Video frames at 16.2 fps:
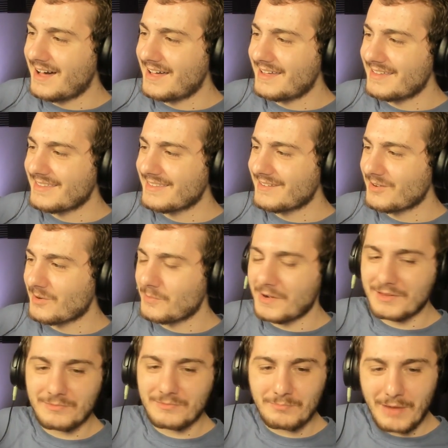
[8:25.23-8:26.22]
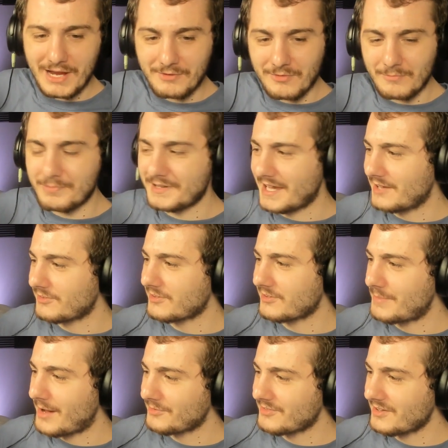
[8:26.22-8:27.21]
Or what Mike from
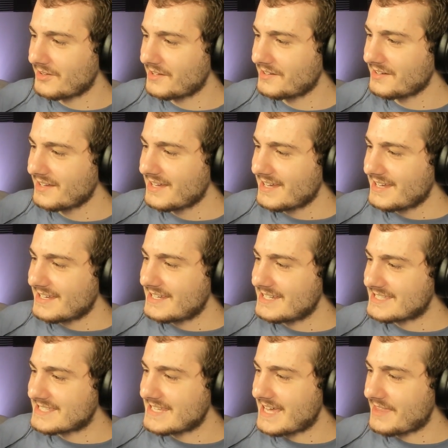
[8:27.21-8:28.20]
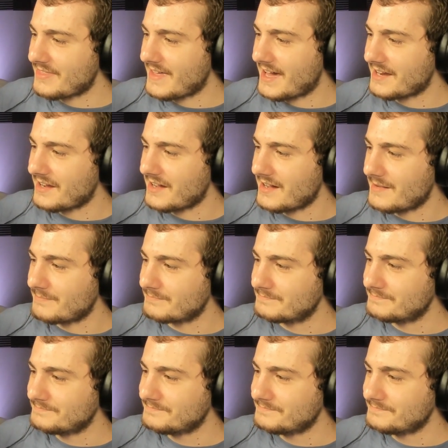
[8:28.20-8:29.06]
PA said about Dylan? He said that,